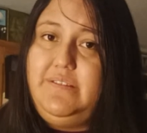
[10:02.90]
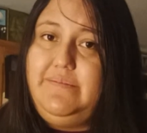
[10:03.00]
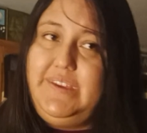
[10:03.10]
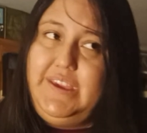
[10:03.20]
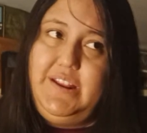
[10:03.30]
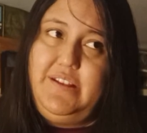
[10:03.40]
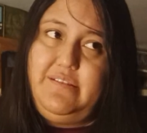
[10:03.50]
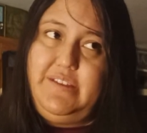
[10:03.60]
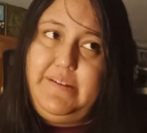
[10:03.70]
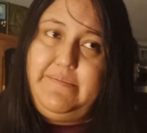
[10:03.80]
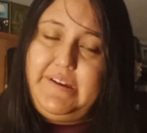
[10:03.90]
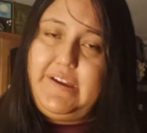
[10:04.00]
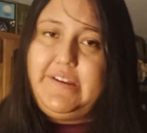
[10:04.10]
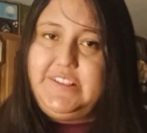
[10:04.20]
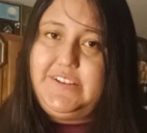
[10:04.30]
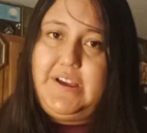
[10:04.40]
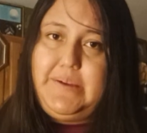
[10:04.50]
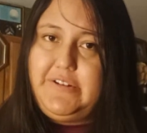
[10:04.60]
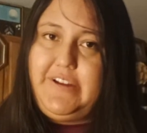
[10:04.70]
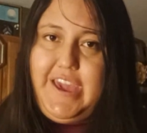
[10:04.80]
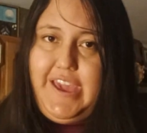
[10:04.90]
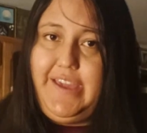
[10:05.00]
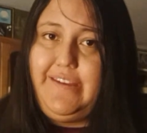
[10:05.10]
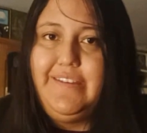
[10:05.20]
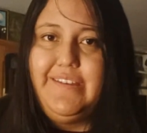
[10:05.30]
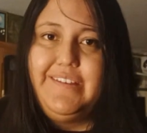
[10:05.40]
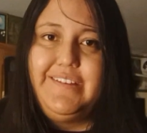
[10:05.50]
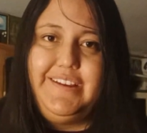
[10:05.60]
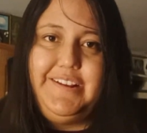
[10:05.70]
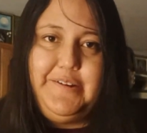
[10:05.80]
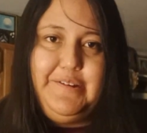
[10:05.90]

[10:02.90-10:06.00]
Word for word: mean? And they're like, like I'd, I'm okay, you know?